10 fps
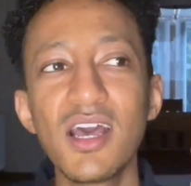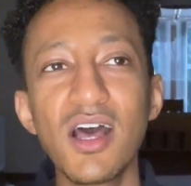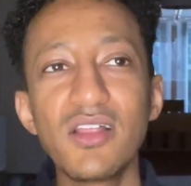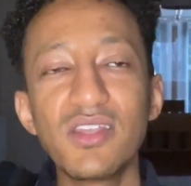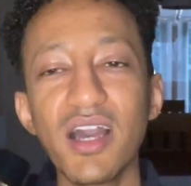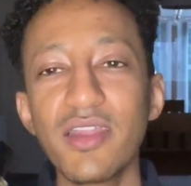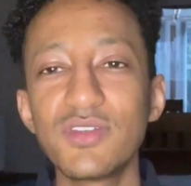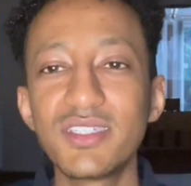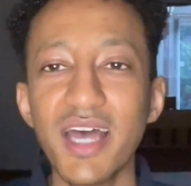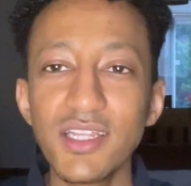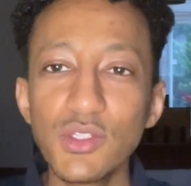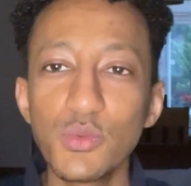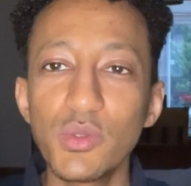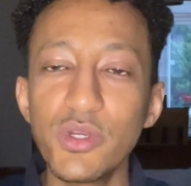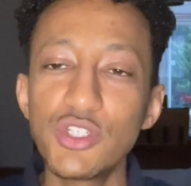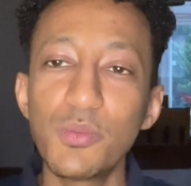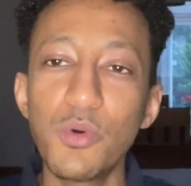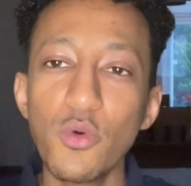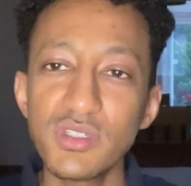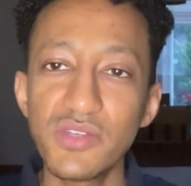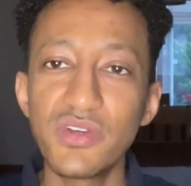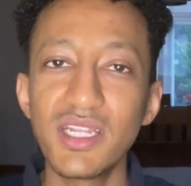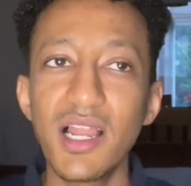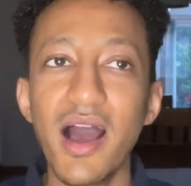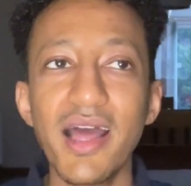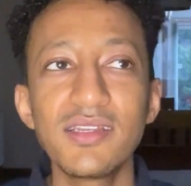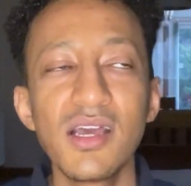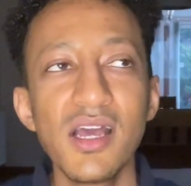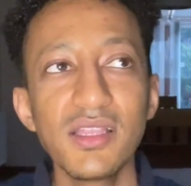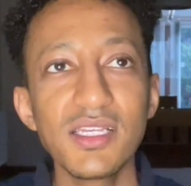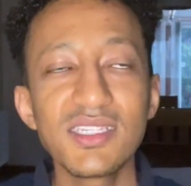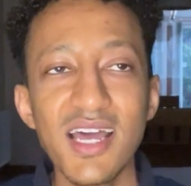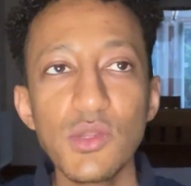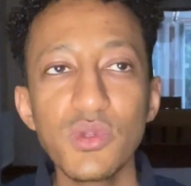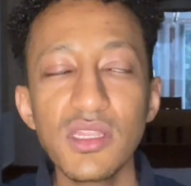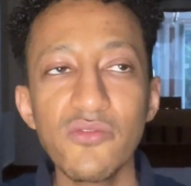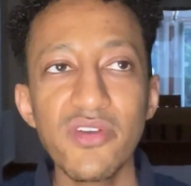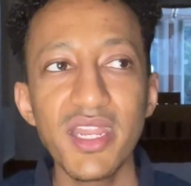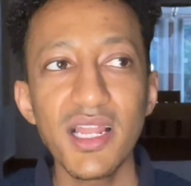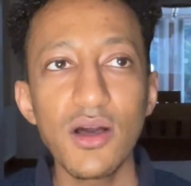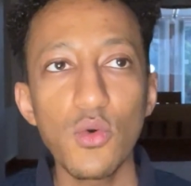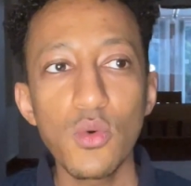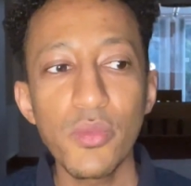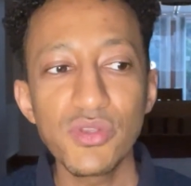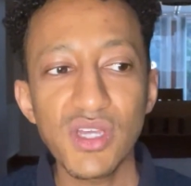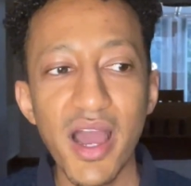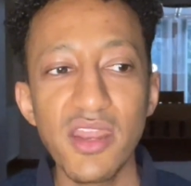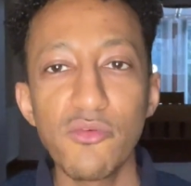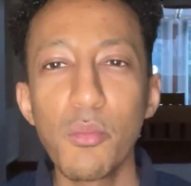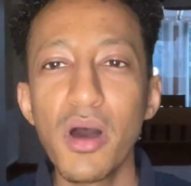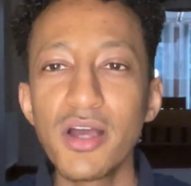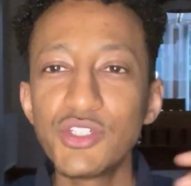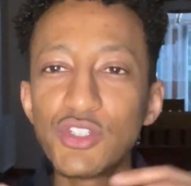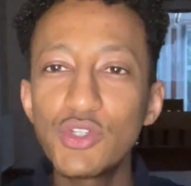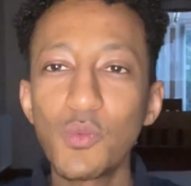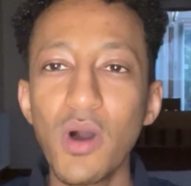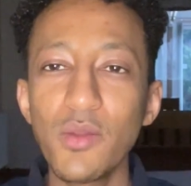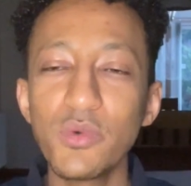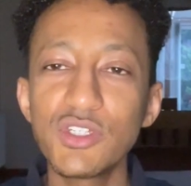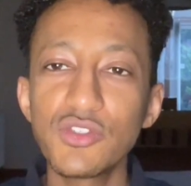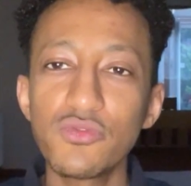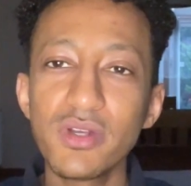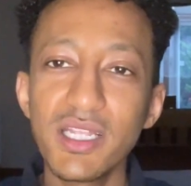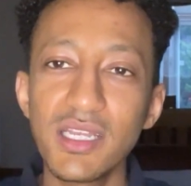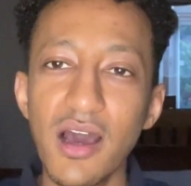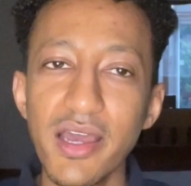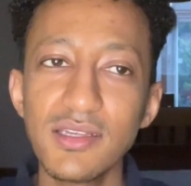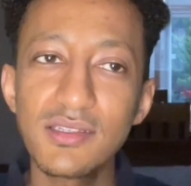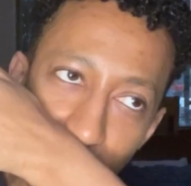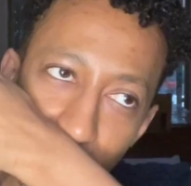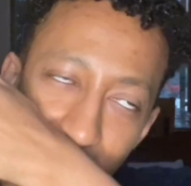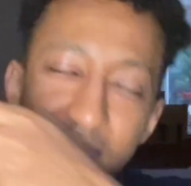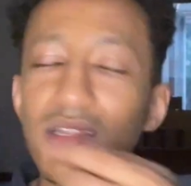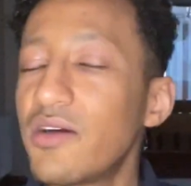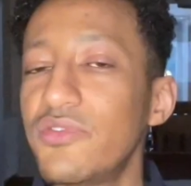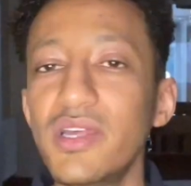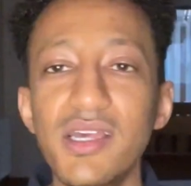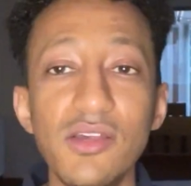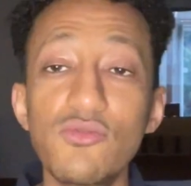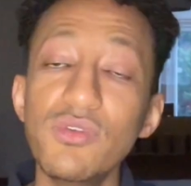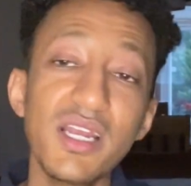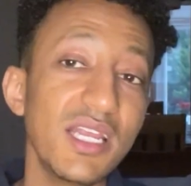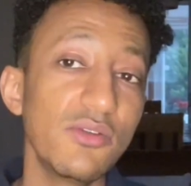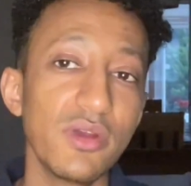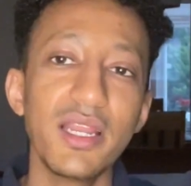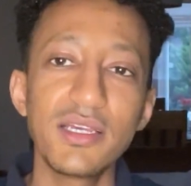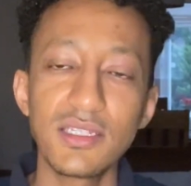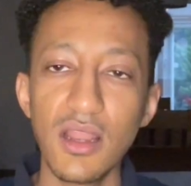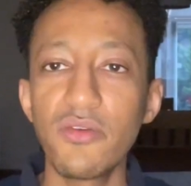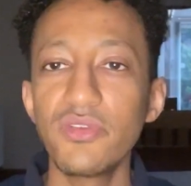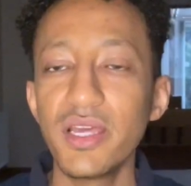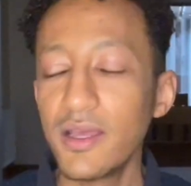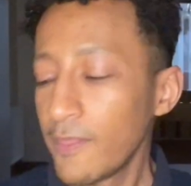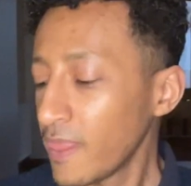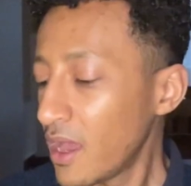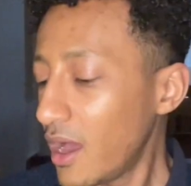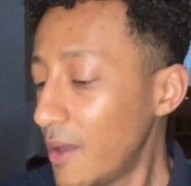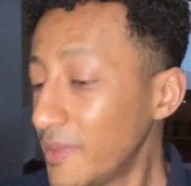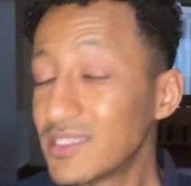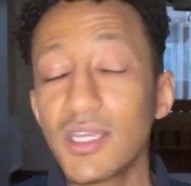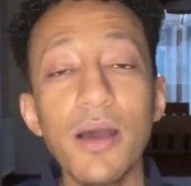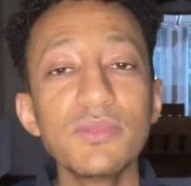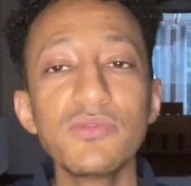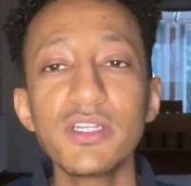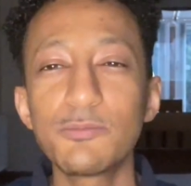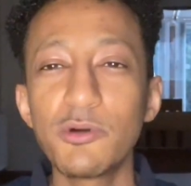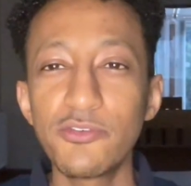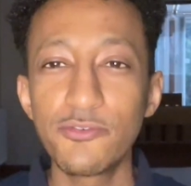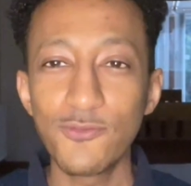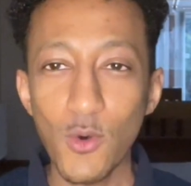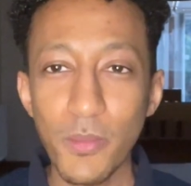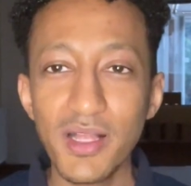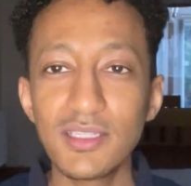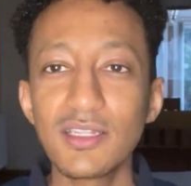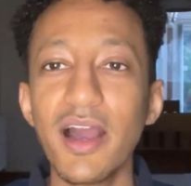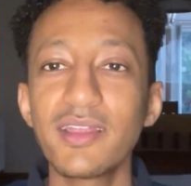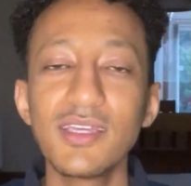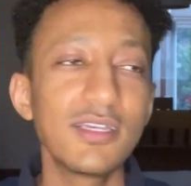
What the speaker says: the kind of sandalwood which supports the vanilla, and the sandalwood and the vanilla almost kind of merge into one, which is really nice. It's lovely. It really is lovely. In terms of its performance, like things